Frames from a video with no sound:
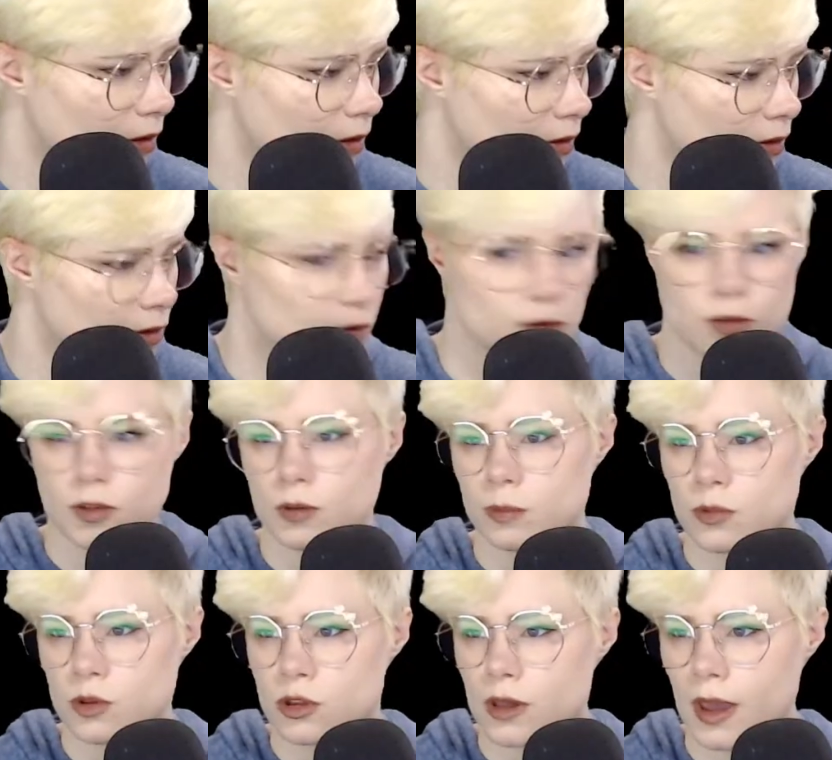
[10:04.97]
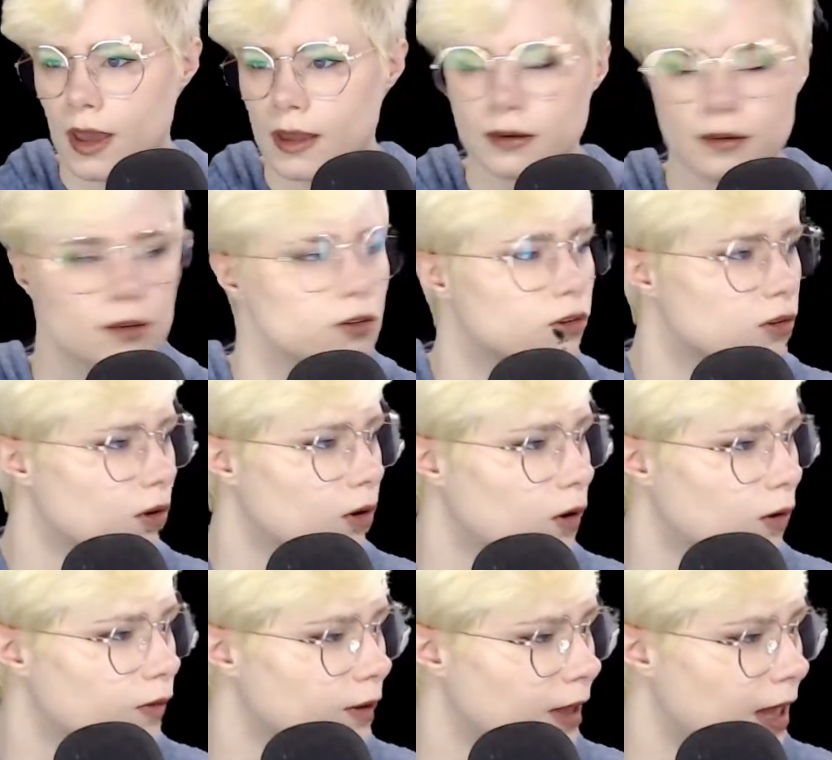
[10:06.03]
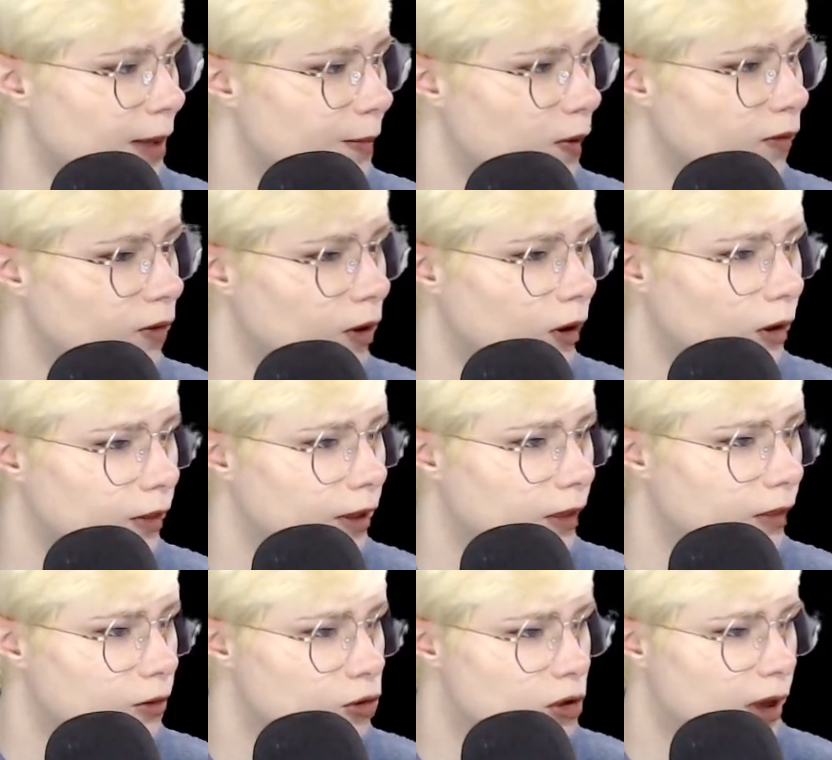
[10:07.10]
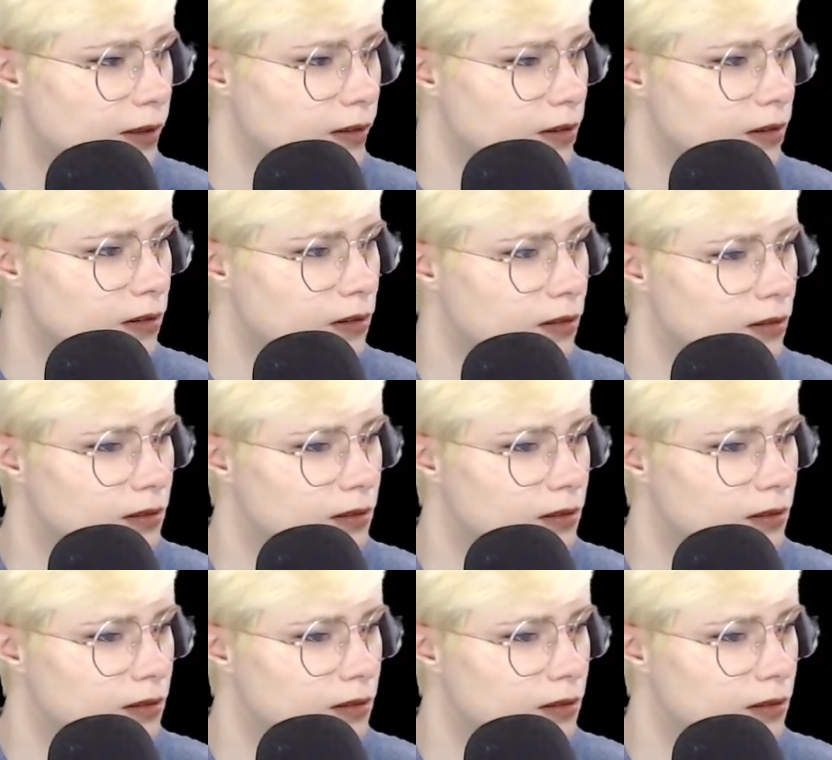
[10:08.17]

YouTube chat, just overlap over all the other chats.